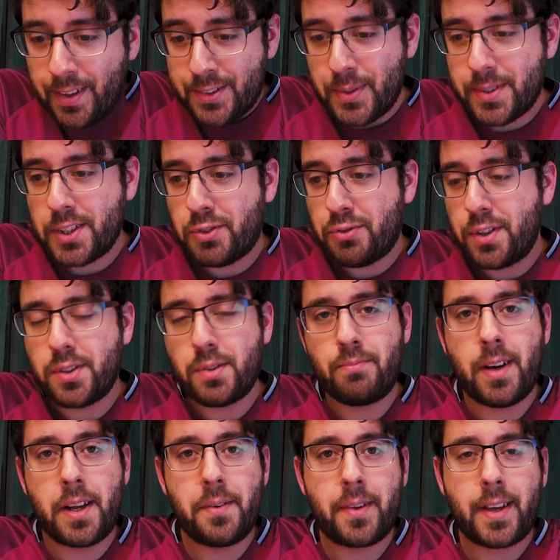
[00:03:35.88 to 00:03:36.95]
So you have to trust some
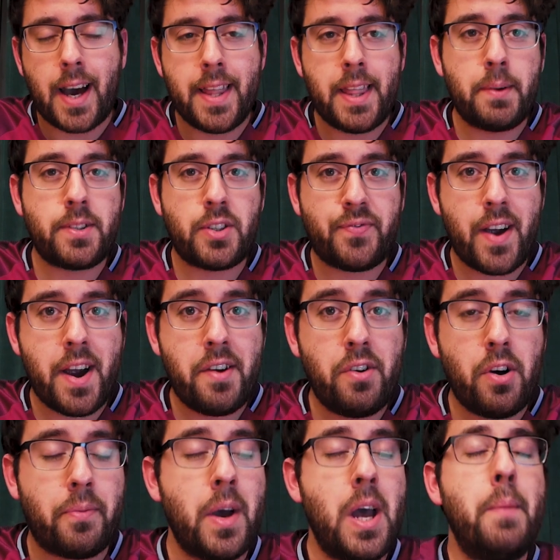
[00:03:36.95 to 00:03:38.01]
random guy there, which is fair
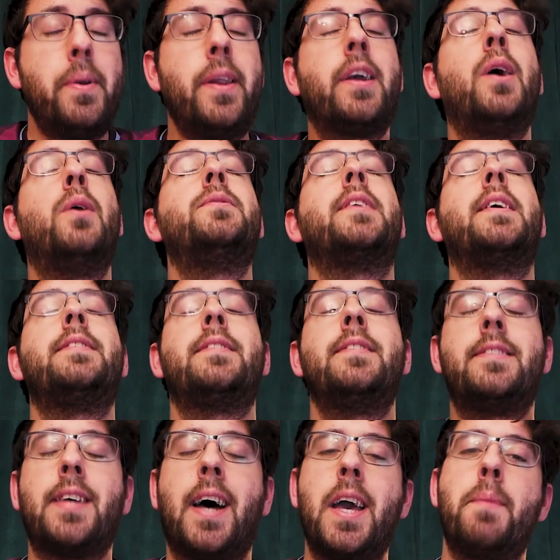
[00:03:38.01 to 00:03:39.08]
enough, but it goes against the
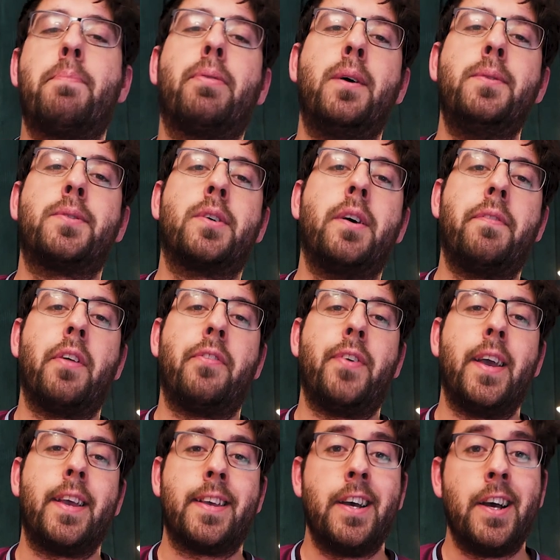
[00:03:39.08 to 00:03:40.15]
entire protocol of the
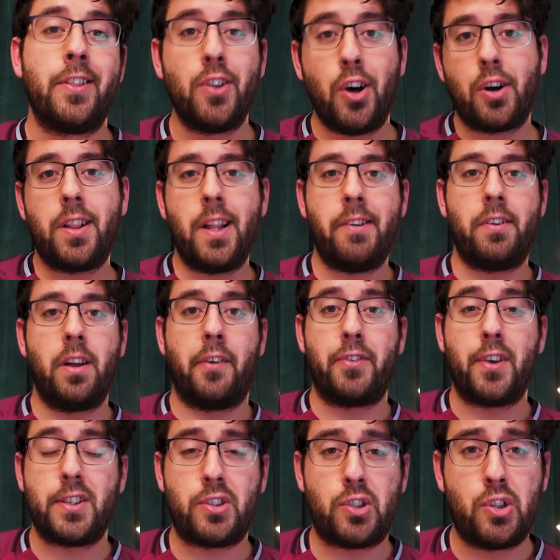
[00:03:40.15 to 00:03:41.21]
thing. Not clear and
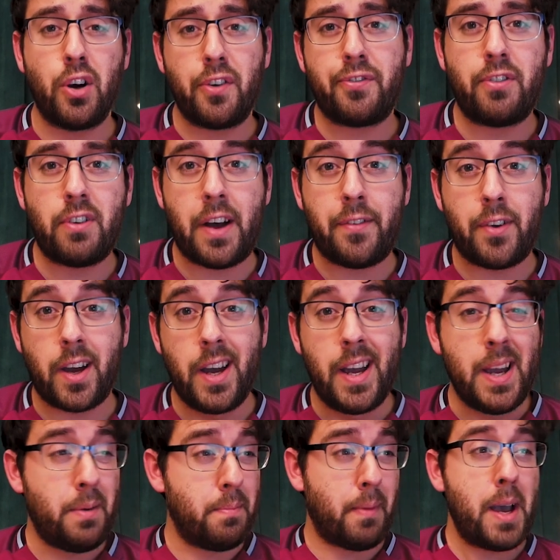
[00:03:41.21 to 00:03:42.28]
obvious, took forever.
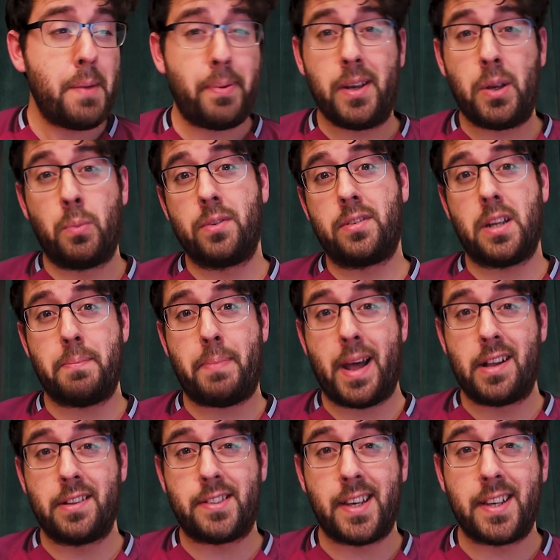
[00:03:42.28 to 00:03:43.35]
In my opinion, wasn't a
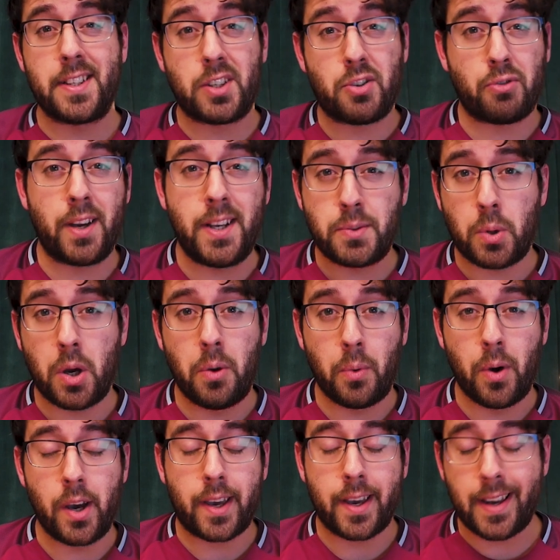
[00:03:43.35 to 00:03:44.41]
penalty, and the screens weren't
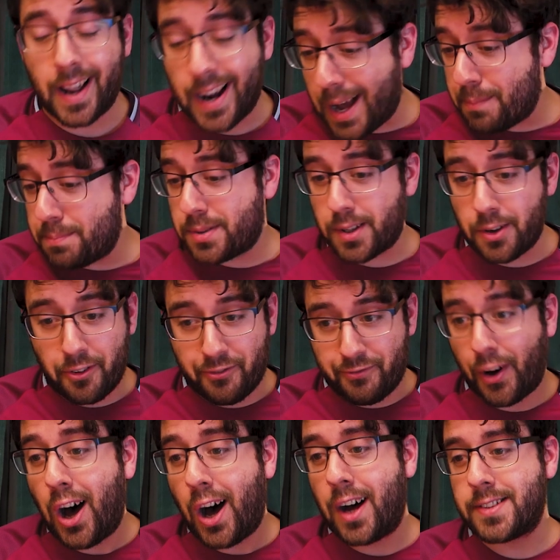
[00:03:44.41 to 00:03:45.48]
working. An absolute
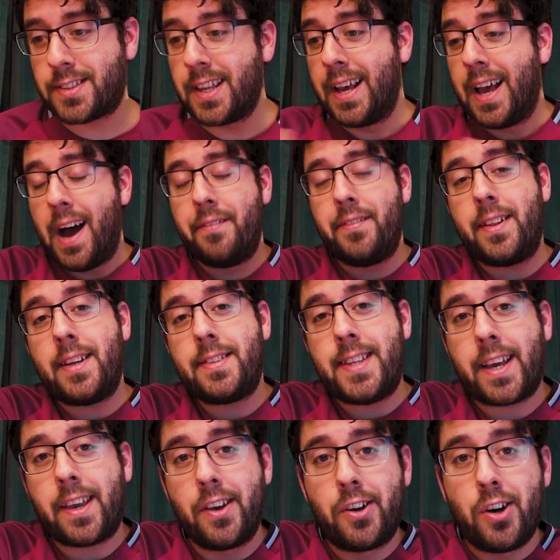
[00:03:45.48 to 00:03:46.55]
farce. And then the
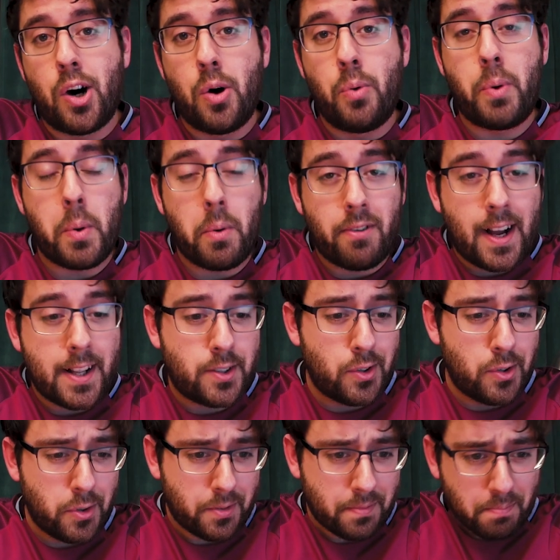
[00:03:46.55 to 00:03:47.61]
second goal, we were
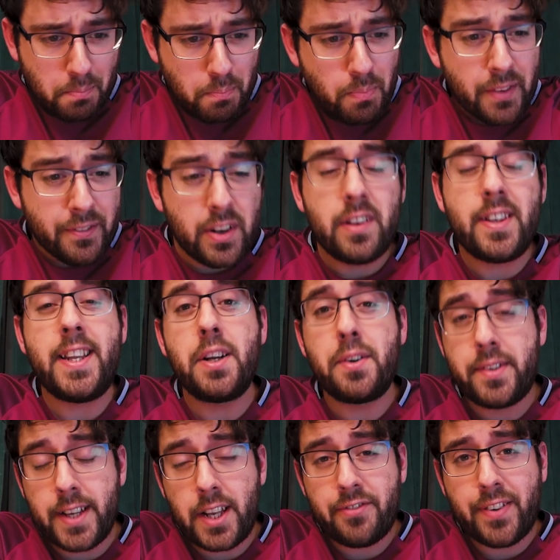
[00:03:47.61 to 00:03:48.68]
rattled. Fernandinho
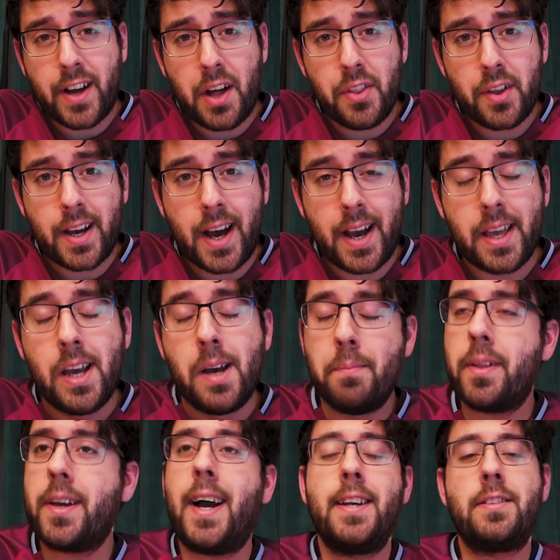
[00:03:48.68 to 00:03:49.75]
did foul the guy,
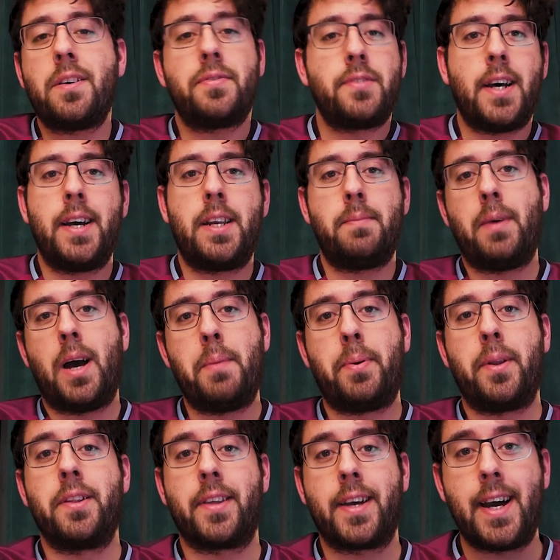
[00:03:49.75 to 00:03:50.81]
but the guy's offside in my
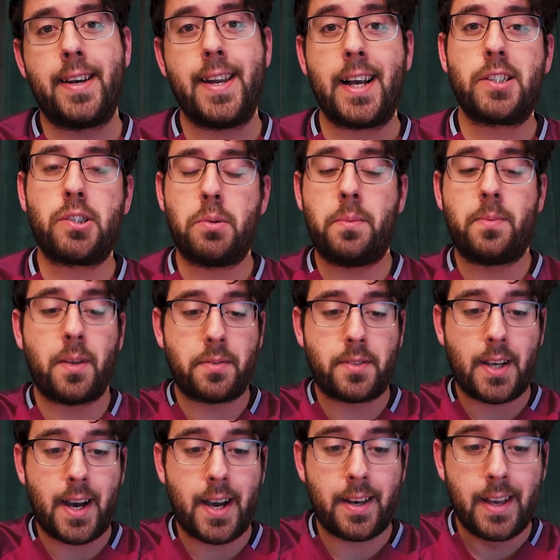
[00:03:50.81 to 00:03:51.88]
opinion. The guy next to him is
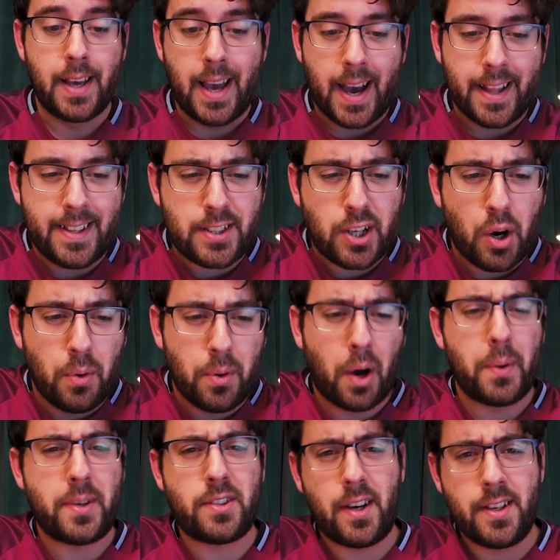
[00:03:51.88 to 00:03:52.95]
offside, and this whole,
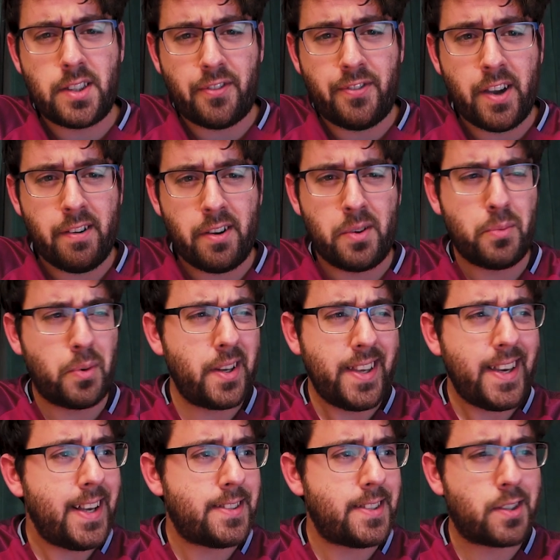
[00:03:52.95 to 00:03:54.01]
oh, he's not interfering. Well,
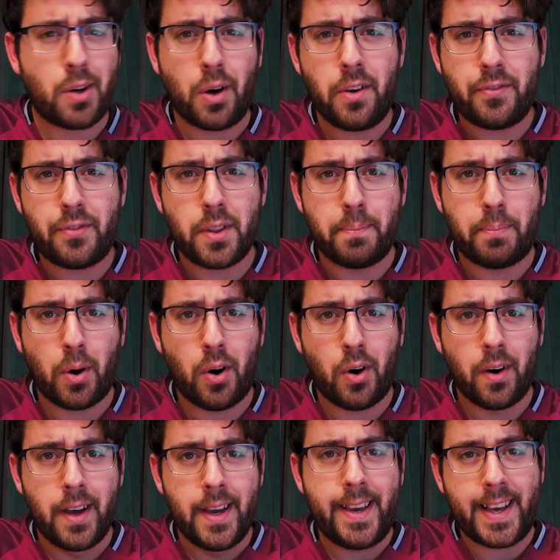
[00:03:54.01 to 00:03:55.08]
he is. He's going for the
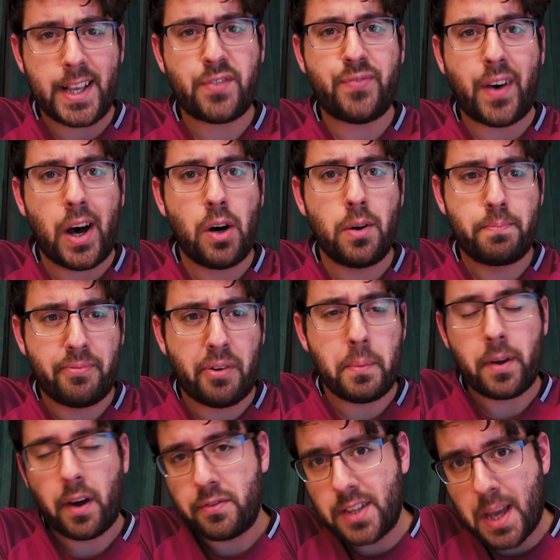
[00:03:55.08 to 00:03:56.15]
ball. He gets fouled from
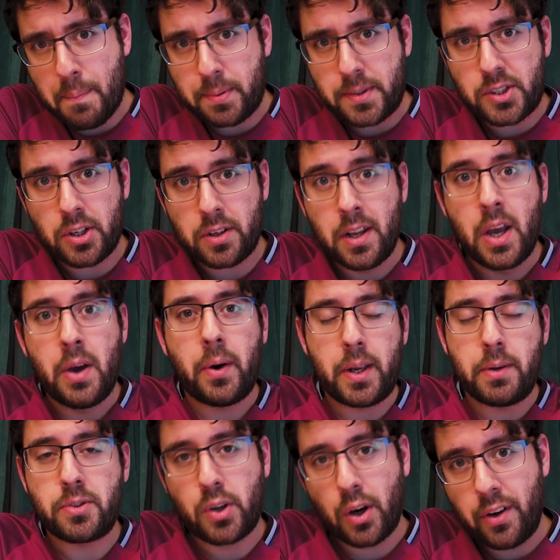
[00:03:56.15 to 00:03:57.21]
an offside position when
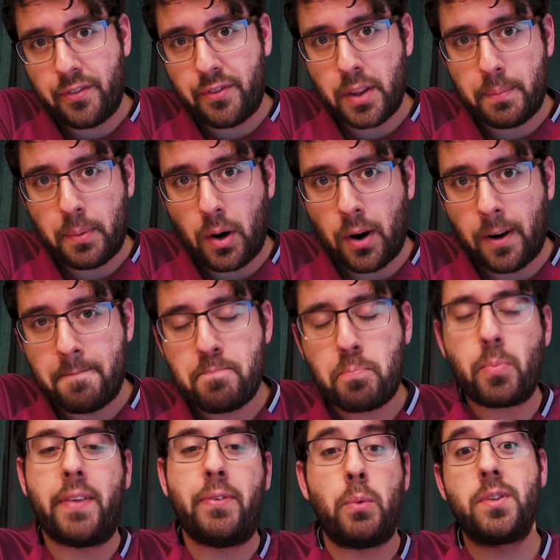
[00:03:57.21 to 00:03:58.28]
he was going for the ball.
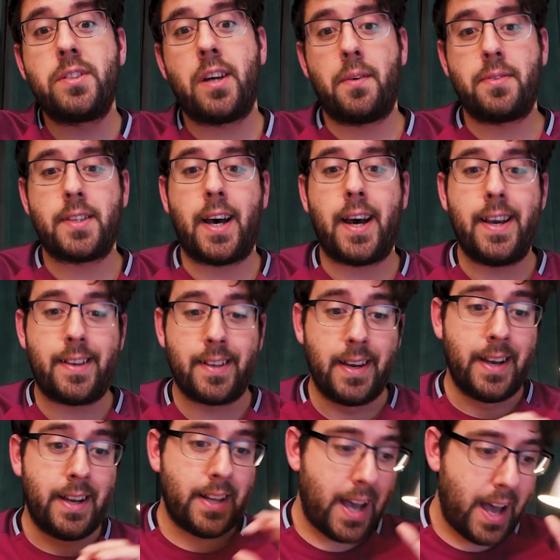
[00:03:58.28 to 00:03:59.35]
If he wasn't offside,
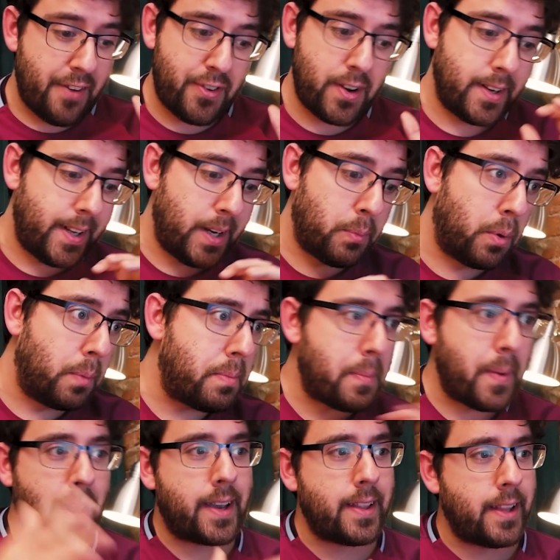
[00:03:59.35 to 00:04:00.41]
Fernandinho wouldn't be
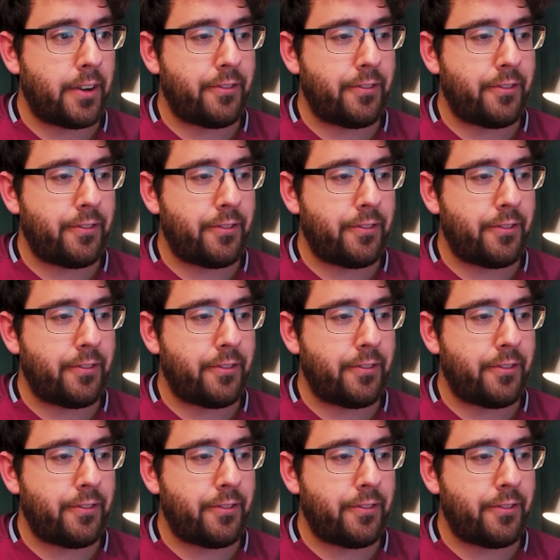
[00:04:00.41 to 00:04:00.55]
making